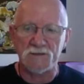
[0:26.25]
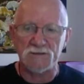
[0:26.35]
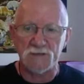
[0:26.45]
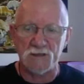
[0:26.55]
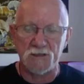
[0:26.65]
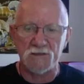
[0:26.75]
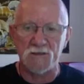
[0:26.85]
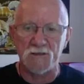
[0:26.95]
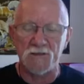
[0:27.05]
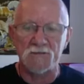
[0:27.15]
share
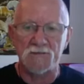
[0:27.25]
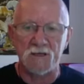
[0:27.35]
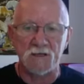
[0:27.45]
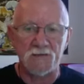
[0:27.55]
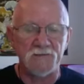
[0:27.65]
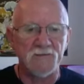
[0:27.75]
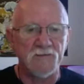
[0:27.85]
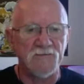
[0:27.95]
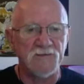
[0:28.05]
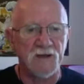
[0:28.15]
the title.
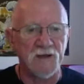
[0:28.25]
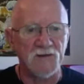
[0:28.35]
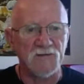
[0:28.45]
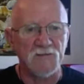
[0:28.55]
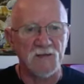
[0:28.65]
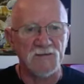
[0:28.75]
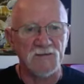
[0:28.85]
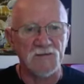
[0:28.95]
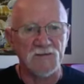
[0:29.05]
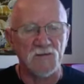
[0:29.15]
Today's
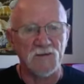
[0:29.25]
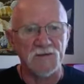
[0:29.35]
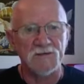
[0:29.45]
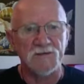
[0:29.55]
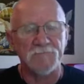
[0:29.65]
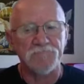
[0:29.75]
message was